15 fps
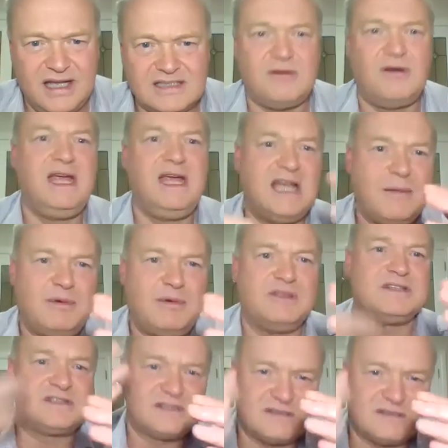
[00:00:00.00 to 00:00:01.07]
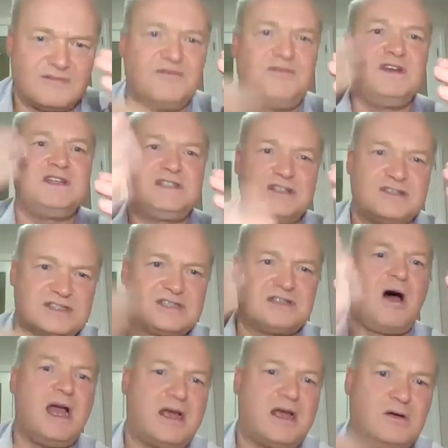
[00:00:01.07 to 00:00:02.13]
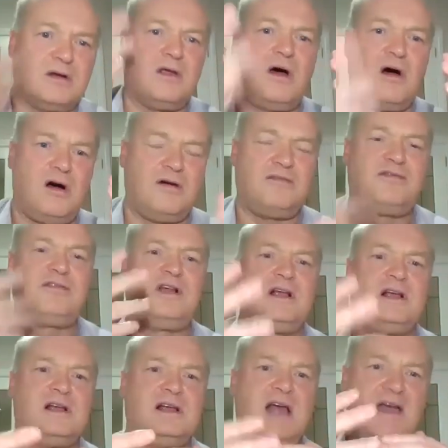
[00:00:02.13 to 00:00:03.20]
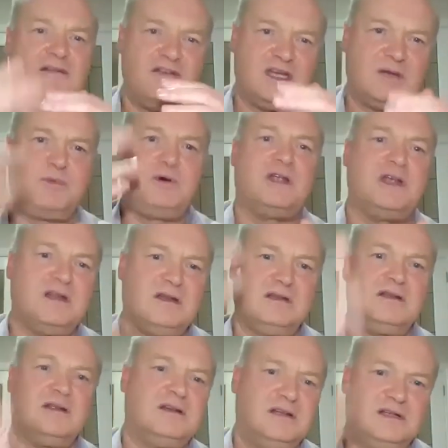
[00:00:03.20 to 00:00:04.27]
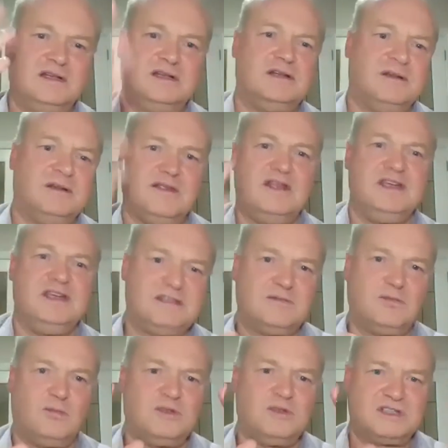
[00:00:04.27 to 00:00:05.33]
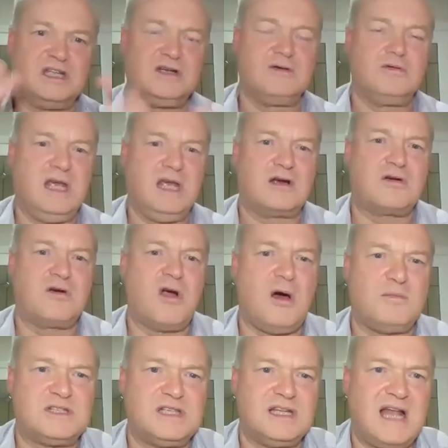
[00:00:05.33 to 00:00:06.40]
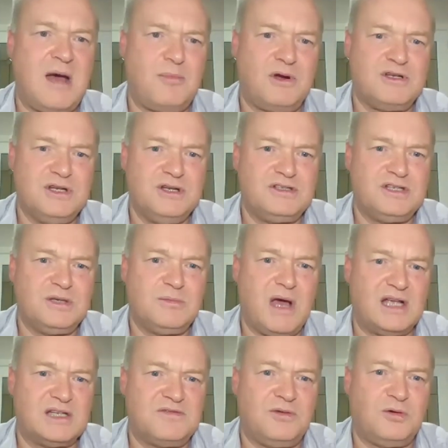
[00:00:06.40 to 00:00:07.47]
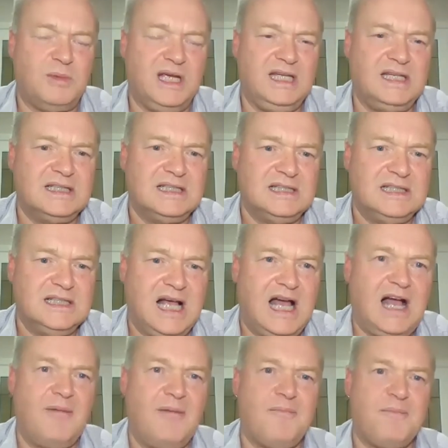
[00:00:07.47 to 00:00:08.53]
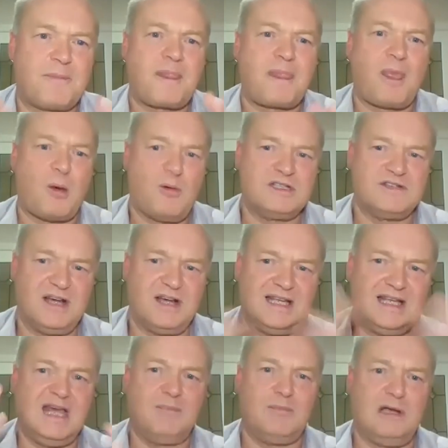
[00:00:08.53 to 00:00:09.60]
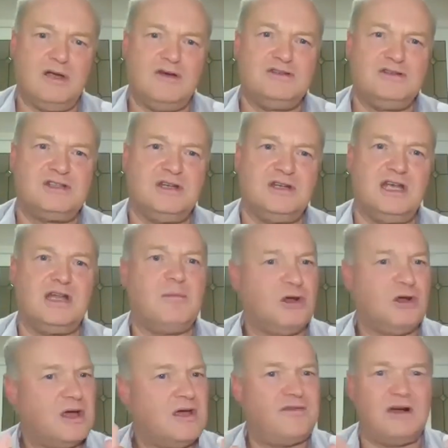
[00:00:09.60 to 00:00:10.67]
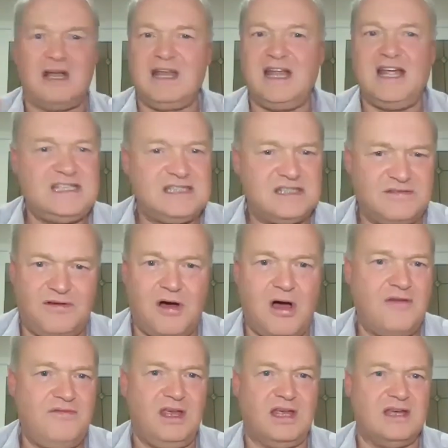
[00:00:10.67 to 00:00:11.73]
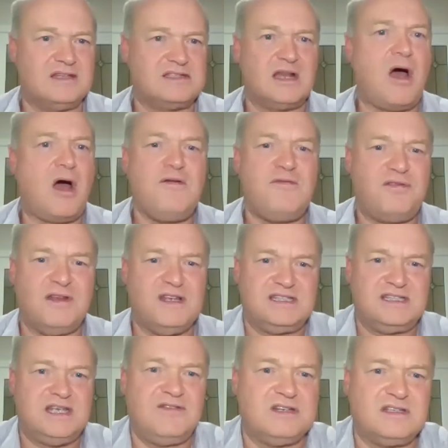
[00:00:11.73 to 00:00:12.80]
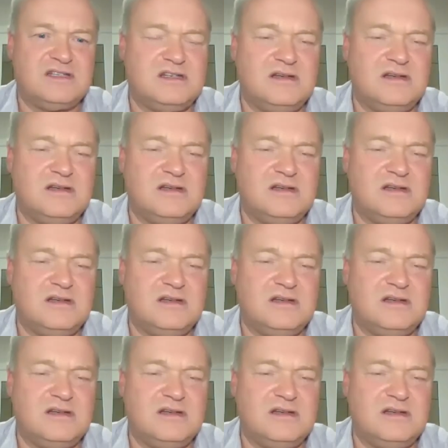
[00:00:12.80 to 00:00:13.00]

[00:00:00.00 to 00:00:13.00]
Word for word: And so I end up in this vicious cycle of having to put in these single year crops that aren't producing much for me. Whereas if I can get my lucerne in, I'm looking for at least 5 years and hopefully 7